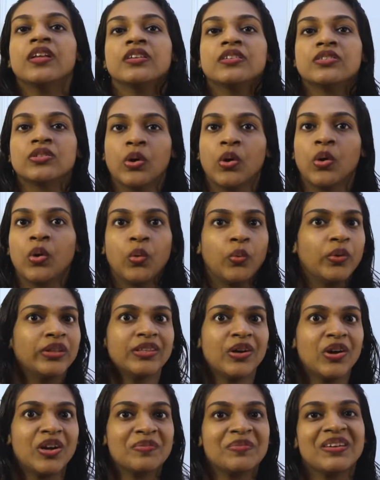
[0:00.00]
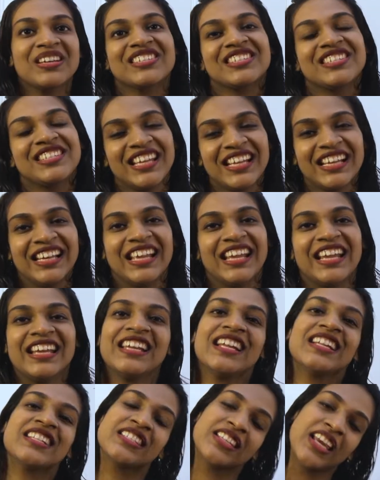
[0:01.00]
So without much delay,
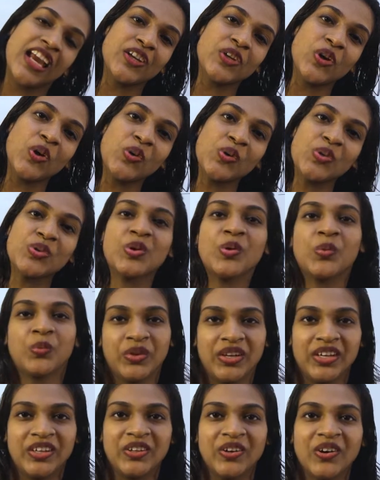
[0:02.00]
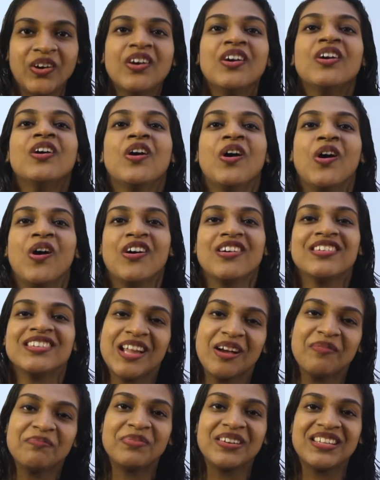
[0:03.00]
let's get on to the video on
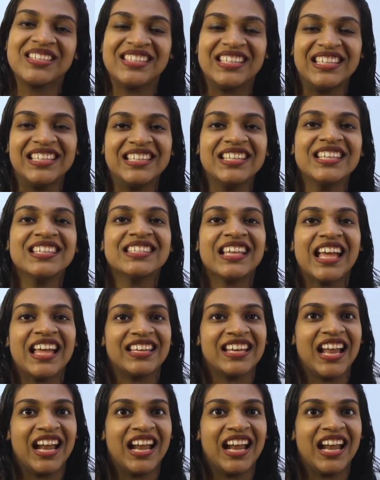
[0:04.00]
number series and